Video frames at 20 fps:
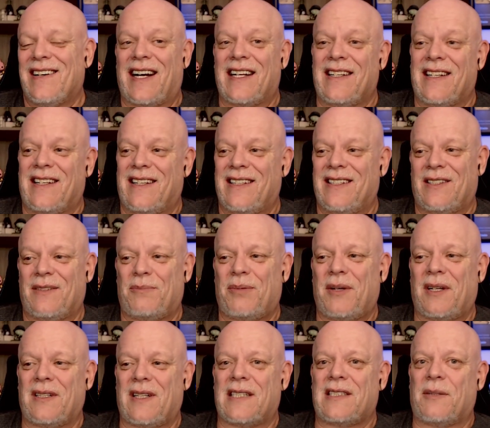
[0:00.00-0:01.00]
Well,
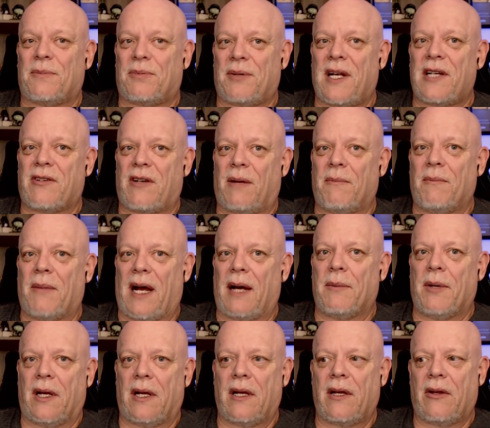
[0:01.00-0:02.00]
putting lots of pressure on
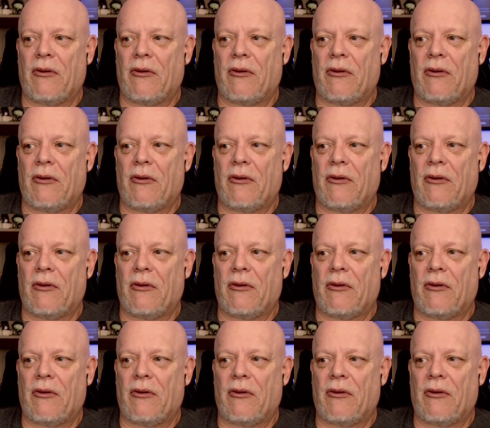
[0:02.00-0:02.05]
Bob.